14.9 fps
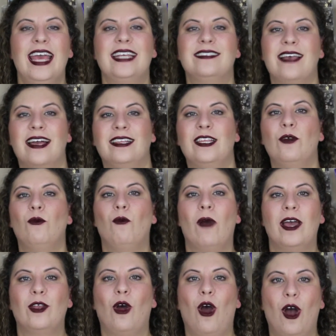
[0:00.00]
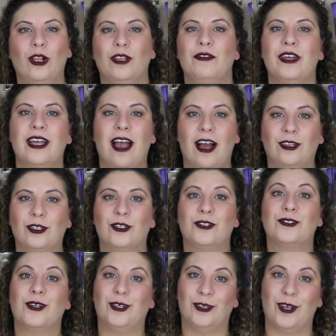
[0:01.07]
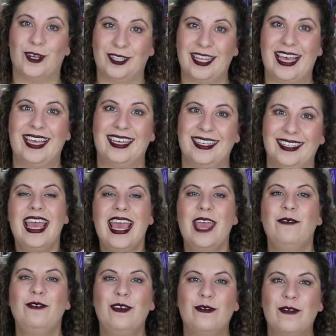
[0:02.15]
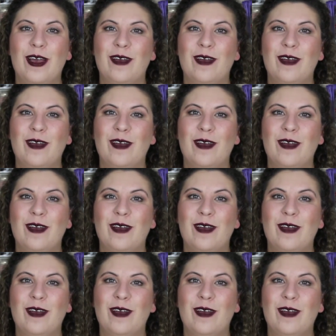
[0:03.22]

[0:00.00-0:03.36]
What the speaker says: exactly what all of the colors look like. If you